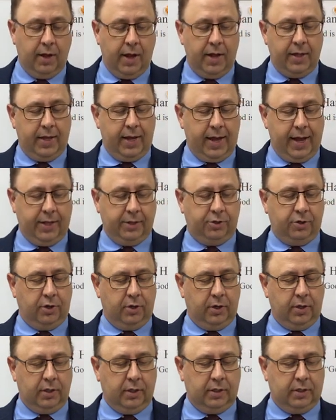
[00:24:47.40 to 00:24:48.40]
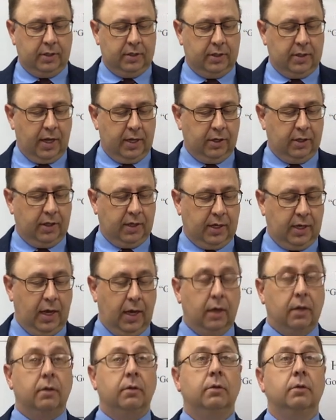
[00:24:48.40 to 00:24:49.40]
And they answered unto the
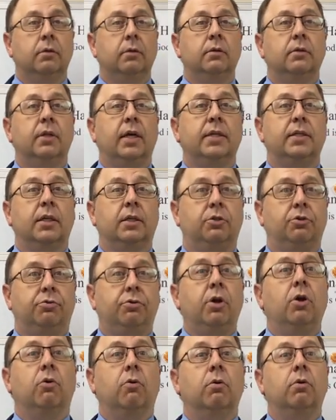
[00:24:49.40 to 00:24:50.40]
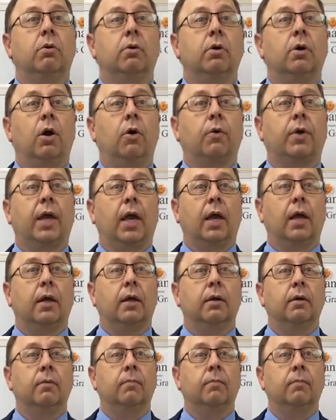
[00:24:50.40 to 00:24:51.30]
king. They said, True, O king.